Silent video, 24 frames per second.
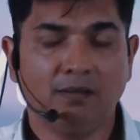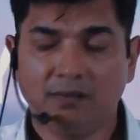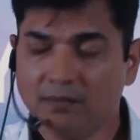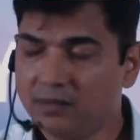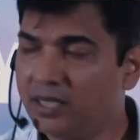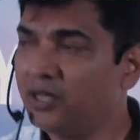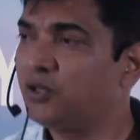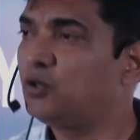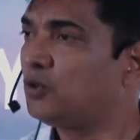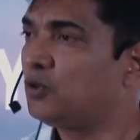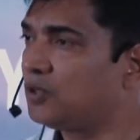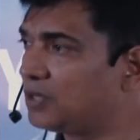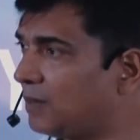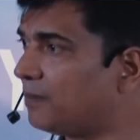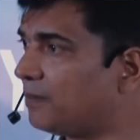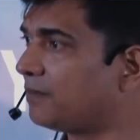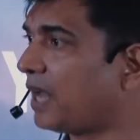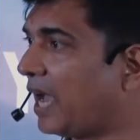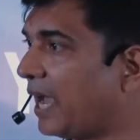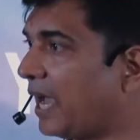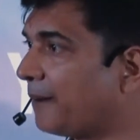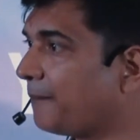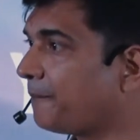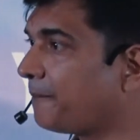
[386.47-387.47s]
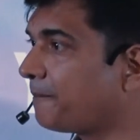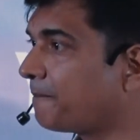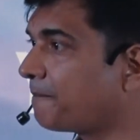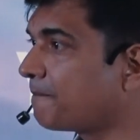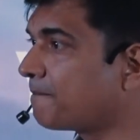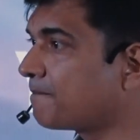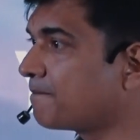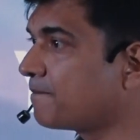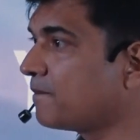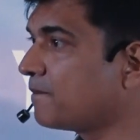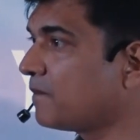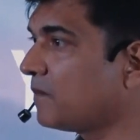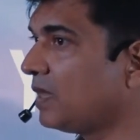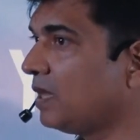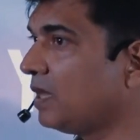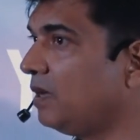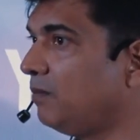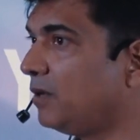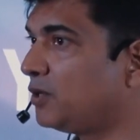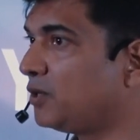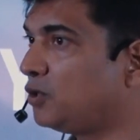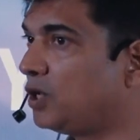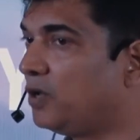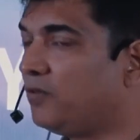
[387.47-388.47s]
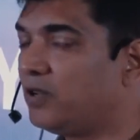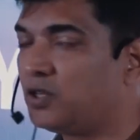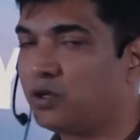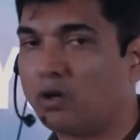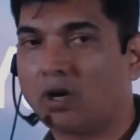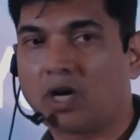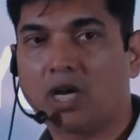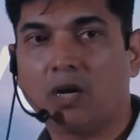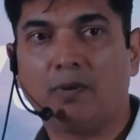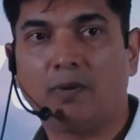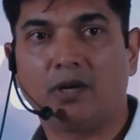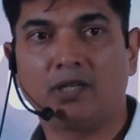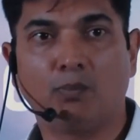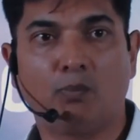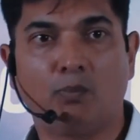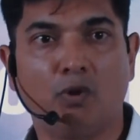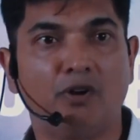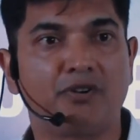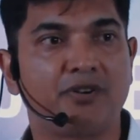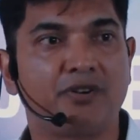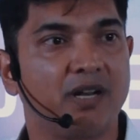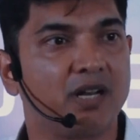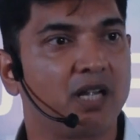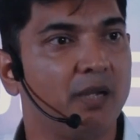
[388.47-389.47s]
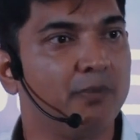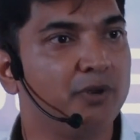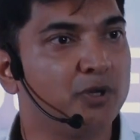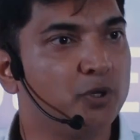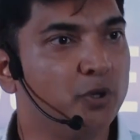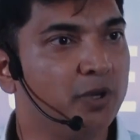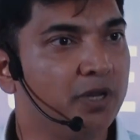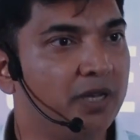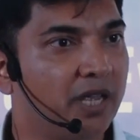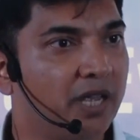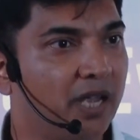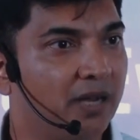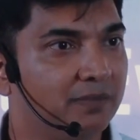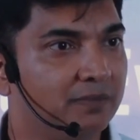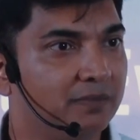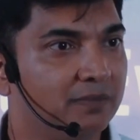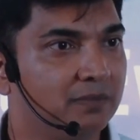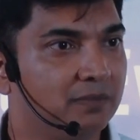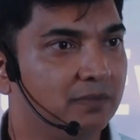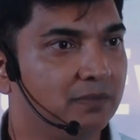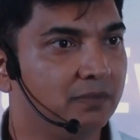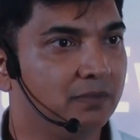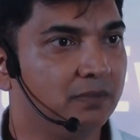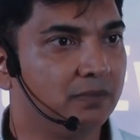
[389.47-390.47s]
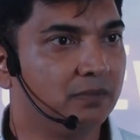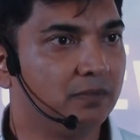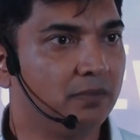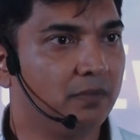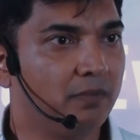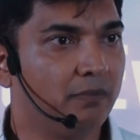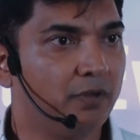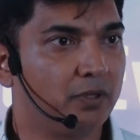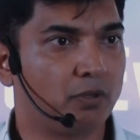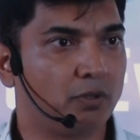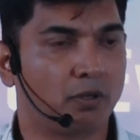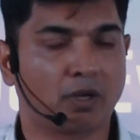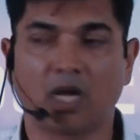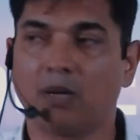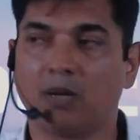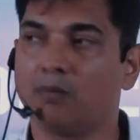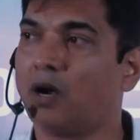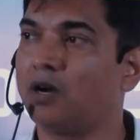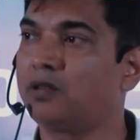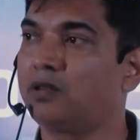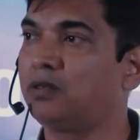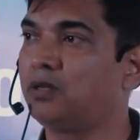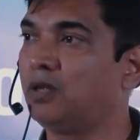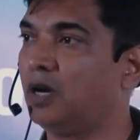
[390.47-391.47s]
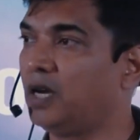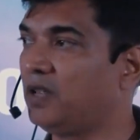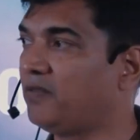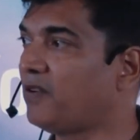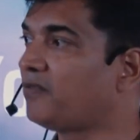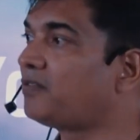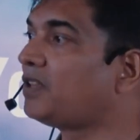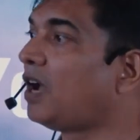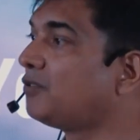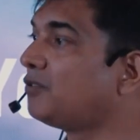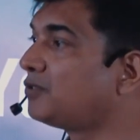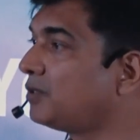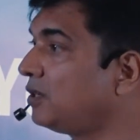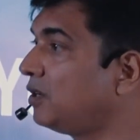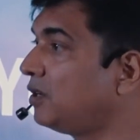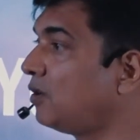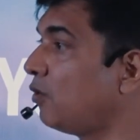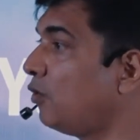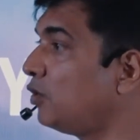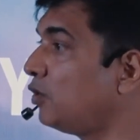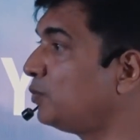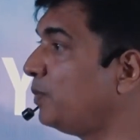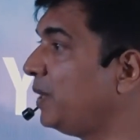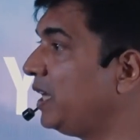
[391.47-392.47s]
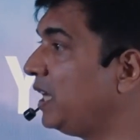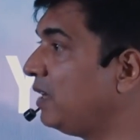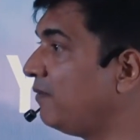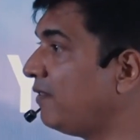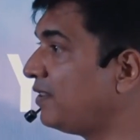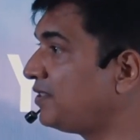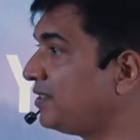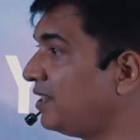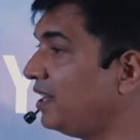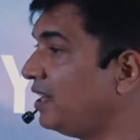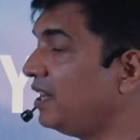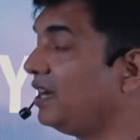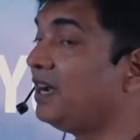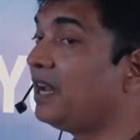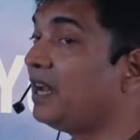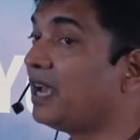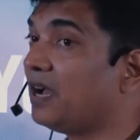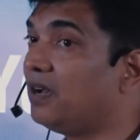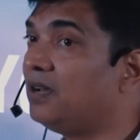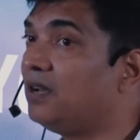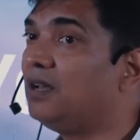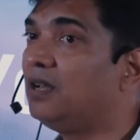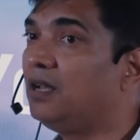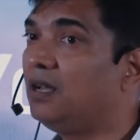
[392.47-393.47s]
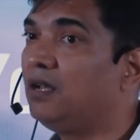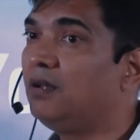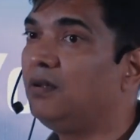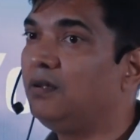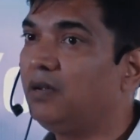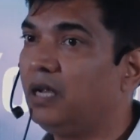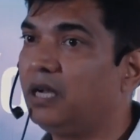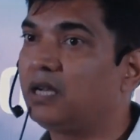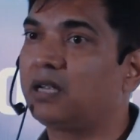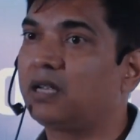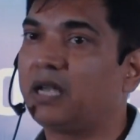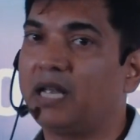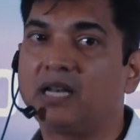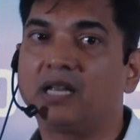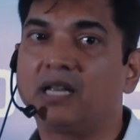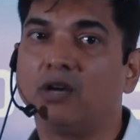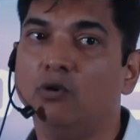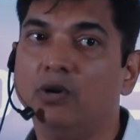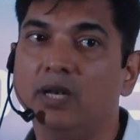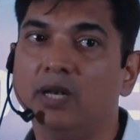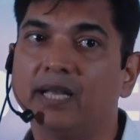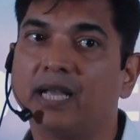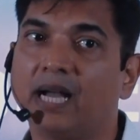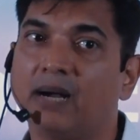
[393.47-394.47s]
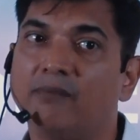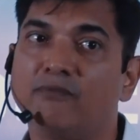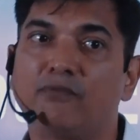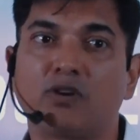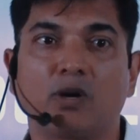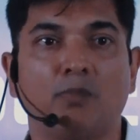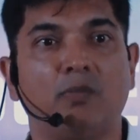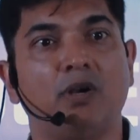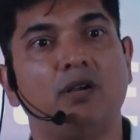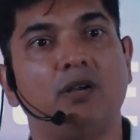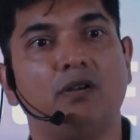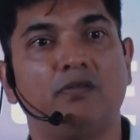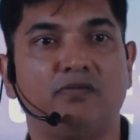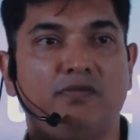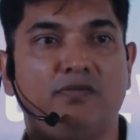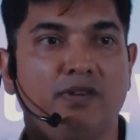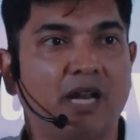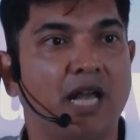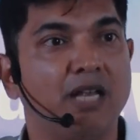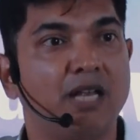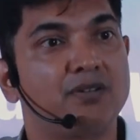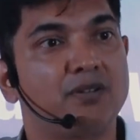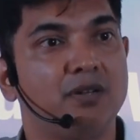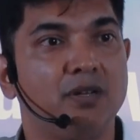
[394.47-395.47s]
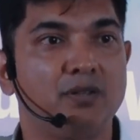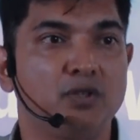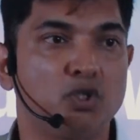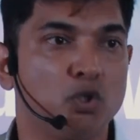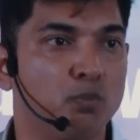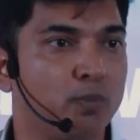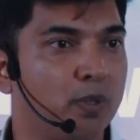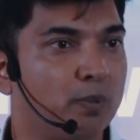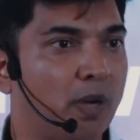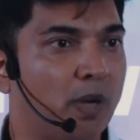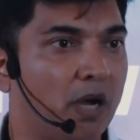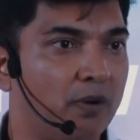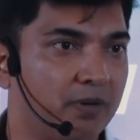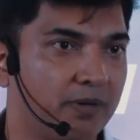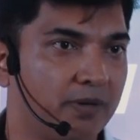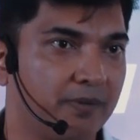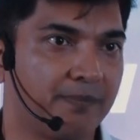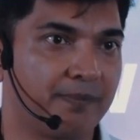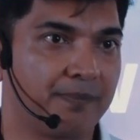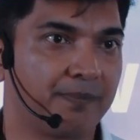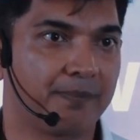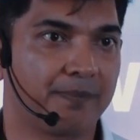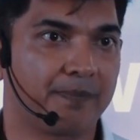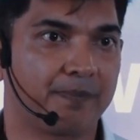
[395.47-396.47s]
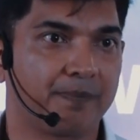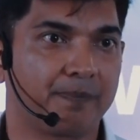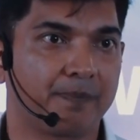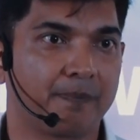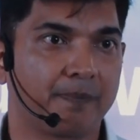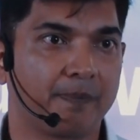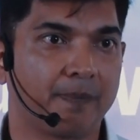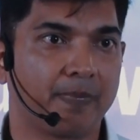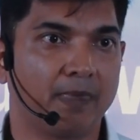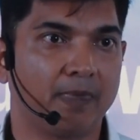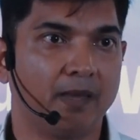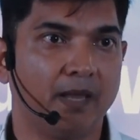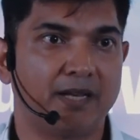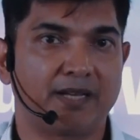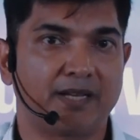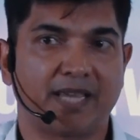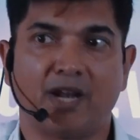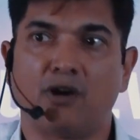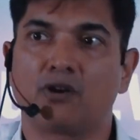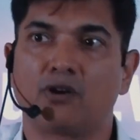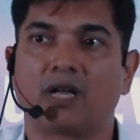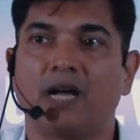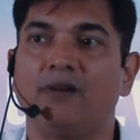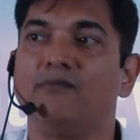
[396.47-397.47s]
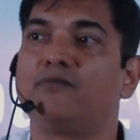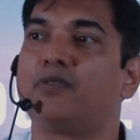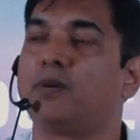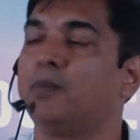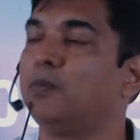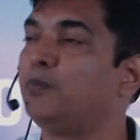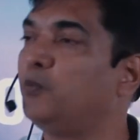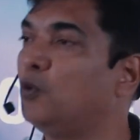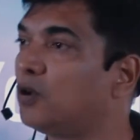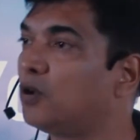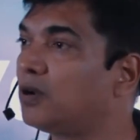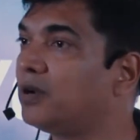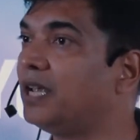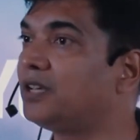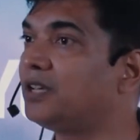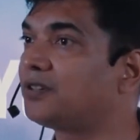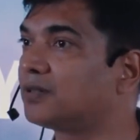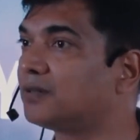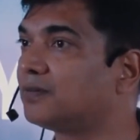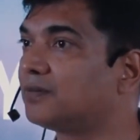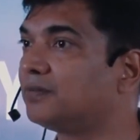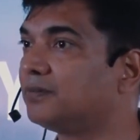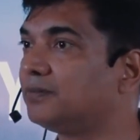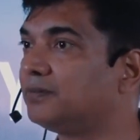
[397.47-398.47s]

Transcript: They took some time. But today we're talking about the bullet train coming to India. We're talking about thirty-five thousand crores being invested in India. It can only come from a financial superpower. It cannot come from a poor nation.